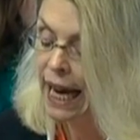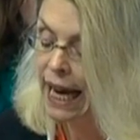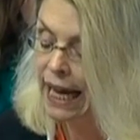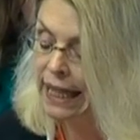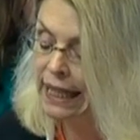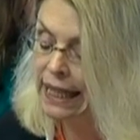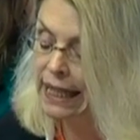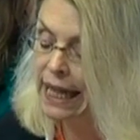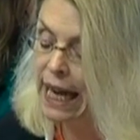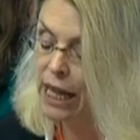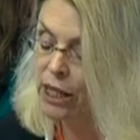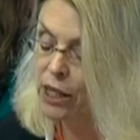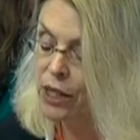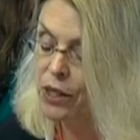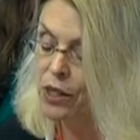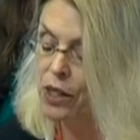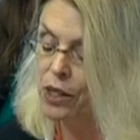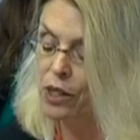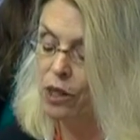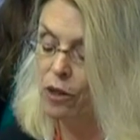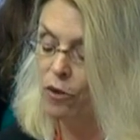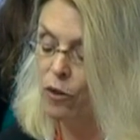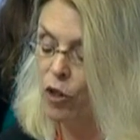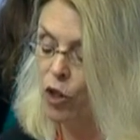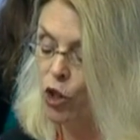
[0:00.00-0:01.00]
an
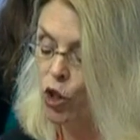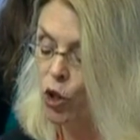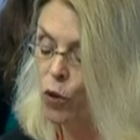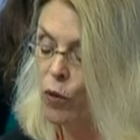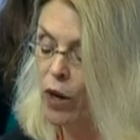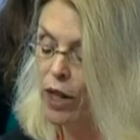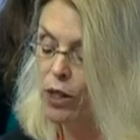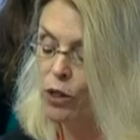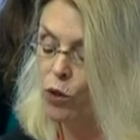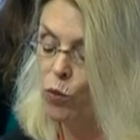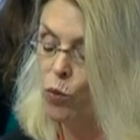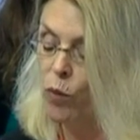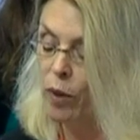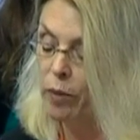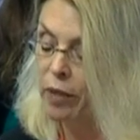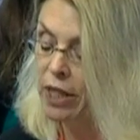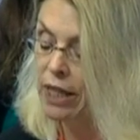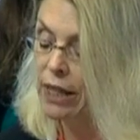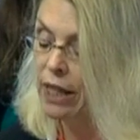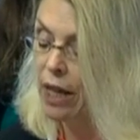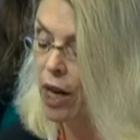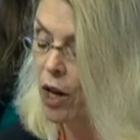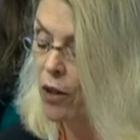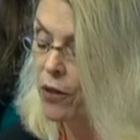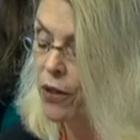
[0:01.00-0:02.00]
analysis of the US
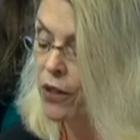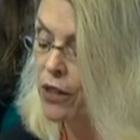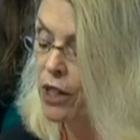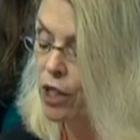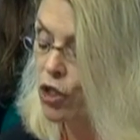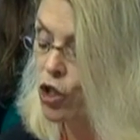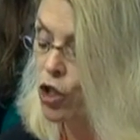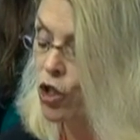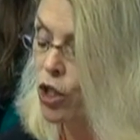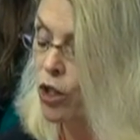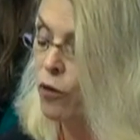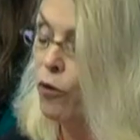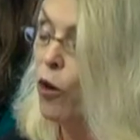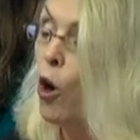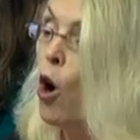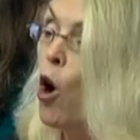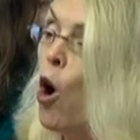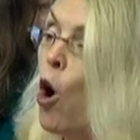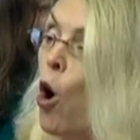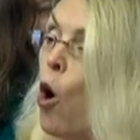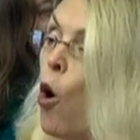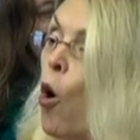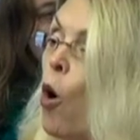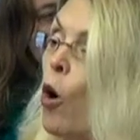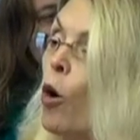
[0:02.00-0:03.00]
Women's Health Initiative
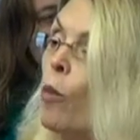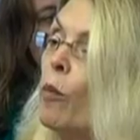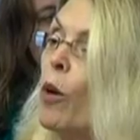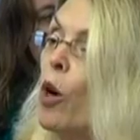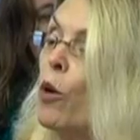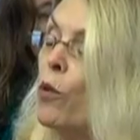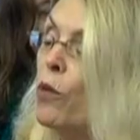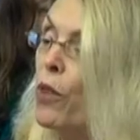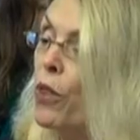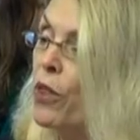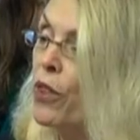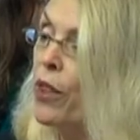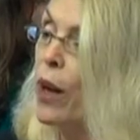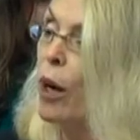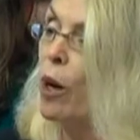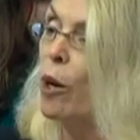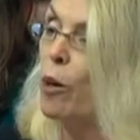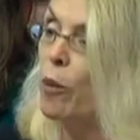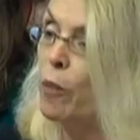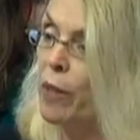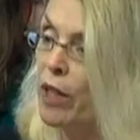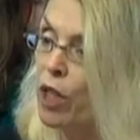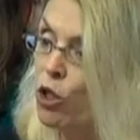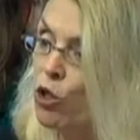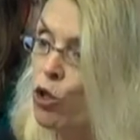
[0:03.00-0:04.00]
hormone
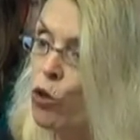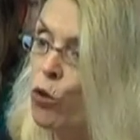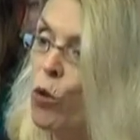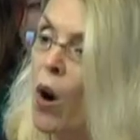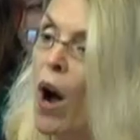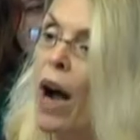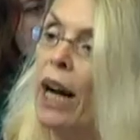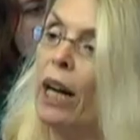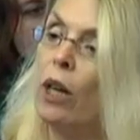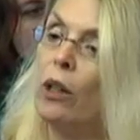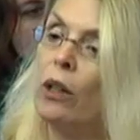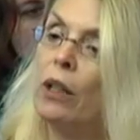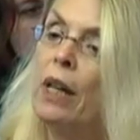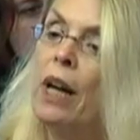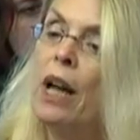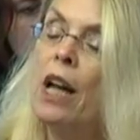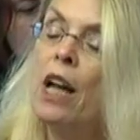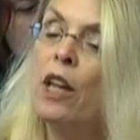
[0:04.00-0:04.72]
therapy trial.